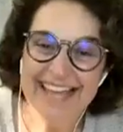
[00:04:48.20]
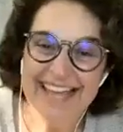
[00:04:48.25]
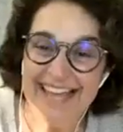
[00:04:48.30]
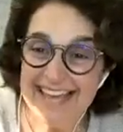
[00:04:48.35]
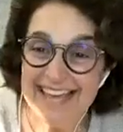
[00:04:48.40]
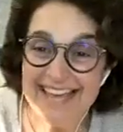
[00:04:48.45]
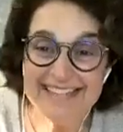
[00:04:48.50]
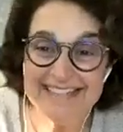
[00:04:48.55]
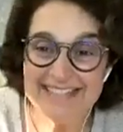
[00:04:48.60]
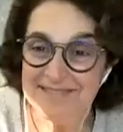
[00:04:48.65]

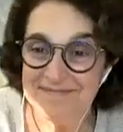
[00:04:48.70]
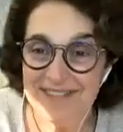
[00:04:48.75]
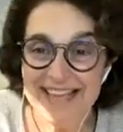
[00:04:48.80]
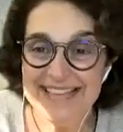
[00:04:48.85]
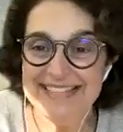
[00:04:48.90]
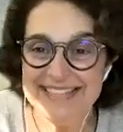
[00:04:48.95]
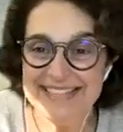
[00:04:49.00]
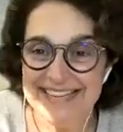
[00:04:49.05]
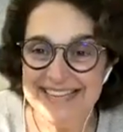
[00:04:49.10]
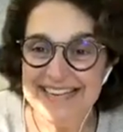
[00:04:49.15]
It's
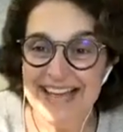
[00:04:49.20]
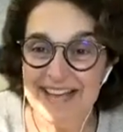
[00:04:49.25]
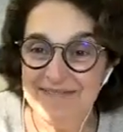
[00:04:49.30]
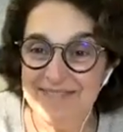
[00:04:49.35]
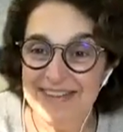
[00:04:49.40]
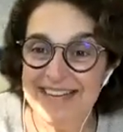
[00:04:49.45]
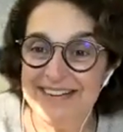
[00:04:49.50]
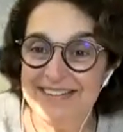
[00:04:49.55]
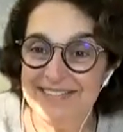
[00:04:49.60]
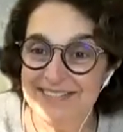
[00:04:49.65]
amazing. I
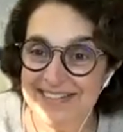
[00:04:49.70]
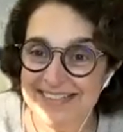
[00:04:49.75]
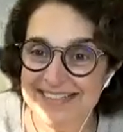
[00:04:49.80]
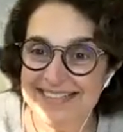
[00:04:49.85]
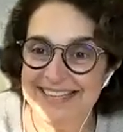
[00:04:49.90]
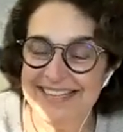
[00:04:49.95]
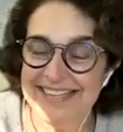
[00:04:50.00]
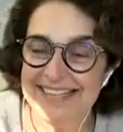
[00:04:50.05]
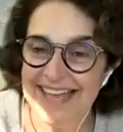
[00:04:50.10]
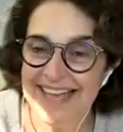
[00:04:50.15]
mean, it
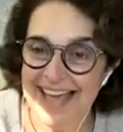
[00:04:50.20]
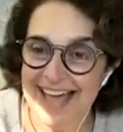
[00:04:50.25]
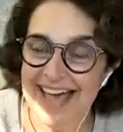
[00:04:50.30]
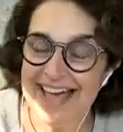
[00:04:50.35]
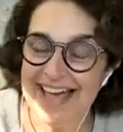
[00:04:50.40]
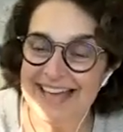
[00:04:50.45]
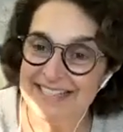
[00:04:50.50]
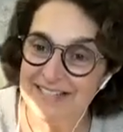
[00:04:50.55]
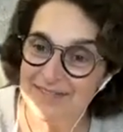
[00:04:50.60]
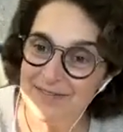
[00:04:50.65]
really
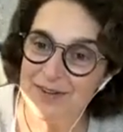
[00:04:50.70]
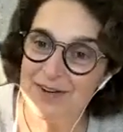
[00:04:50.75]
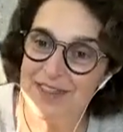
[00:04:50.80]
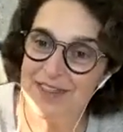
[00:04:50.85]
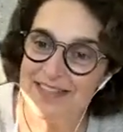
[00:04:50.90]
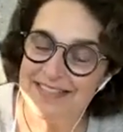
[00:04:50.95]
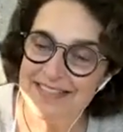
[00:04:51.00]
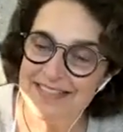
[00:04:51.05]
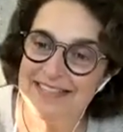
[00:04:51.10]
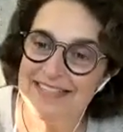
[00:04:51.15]
has for
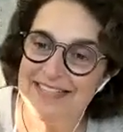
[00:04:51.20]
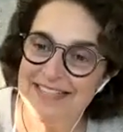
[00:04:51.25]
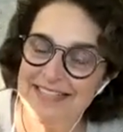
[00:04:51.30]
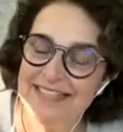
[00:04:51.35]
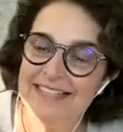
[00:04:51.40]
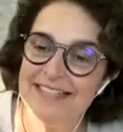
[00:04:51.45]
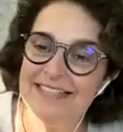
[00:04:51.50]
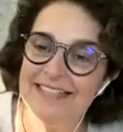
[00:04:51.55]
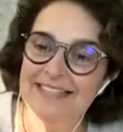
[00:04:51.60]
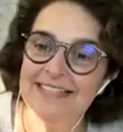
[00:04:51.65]
the
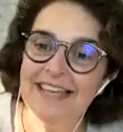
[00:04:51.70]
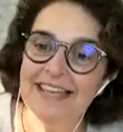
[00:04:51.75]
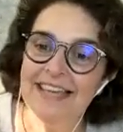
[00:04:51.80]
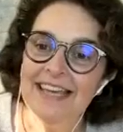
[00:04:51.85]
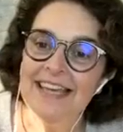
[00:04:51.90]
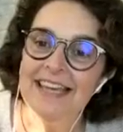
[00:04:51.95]
diseases.